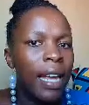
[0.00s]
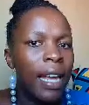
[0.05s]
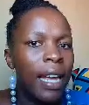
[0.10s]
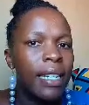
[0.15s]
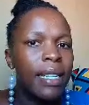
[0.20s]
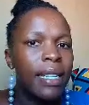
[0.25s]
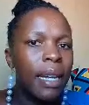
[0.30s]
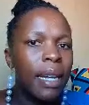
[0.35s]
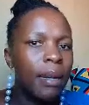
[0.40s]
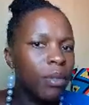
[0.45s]
in
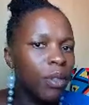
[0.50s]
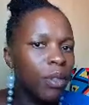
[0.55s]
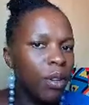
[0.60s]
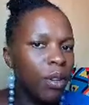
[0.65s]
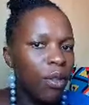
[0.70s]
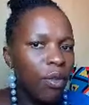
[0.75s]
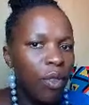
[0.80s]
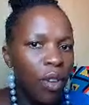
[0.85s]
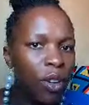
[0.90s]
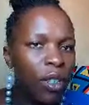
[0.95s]
terms of
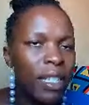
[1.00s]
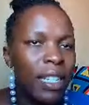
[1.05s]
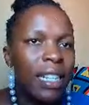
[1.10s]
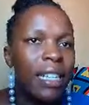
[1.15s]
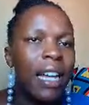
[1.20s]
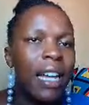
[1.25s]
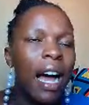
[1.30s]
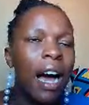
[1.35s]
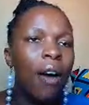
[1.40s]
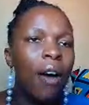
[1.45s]
your
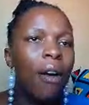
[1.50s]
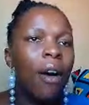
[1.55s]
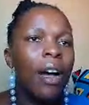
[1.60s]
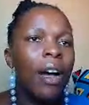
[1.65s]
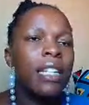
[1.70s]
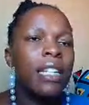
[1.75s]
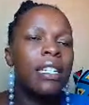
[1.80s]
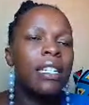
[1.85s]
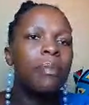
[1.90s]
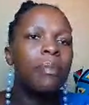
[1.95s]
content, how
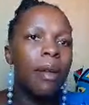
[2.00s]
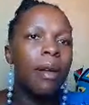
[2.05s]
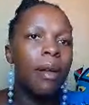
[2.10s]
has it